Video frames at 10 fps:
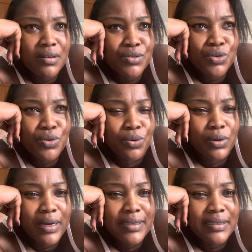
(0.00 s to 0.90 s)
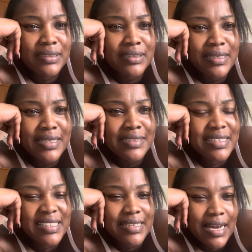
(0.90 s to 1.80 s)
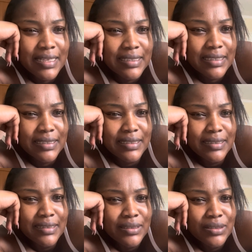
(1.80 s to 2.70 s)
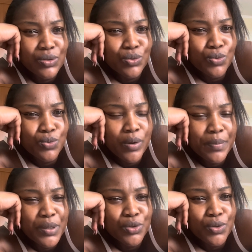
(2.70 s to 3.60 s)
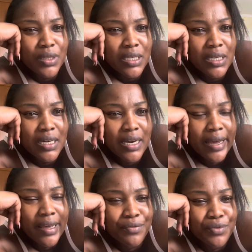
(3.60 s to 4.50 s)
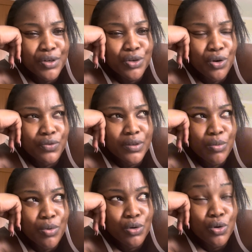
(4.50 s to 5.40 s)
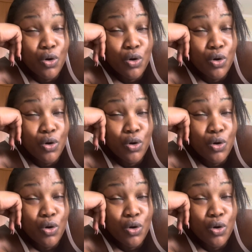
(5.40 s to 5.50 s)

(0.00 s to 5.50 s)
you know as in let's discuss it what makes you think i am very comfortable